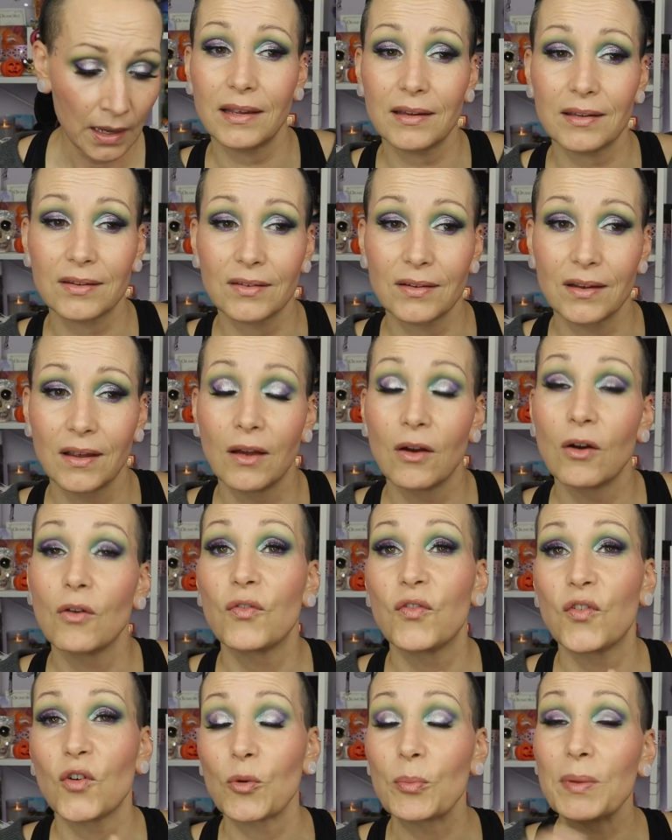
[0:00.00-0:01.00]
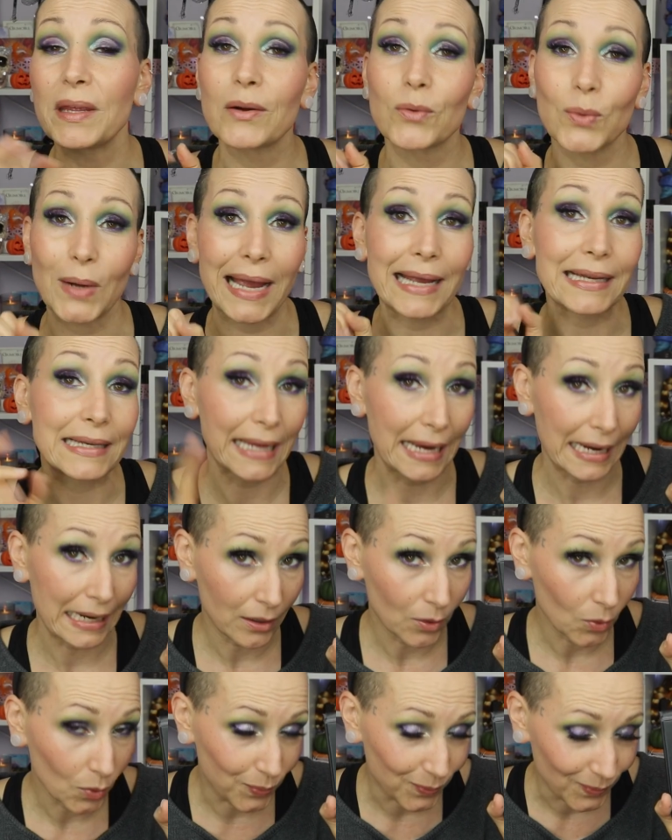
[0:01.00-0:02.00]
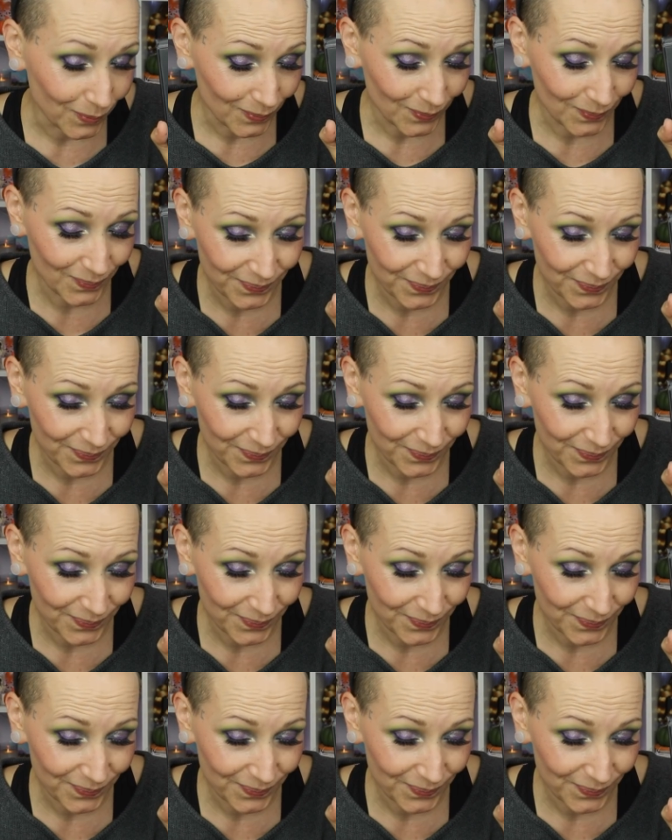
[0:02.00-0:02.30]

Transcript: This, for me right now,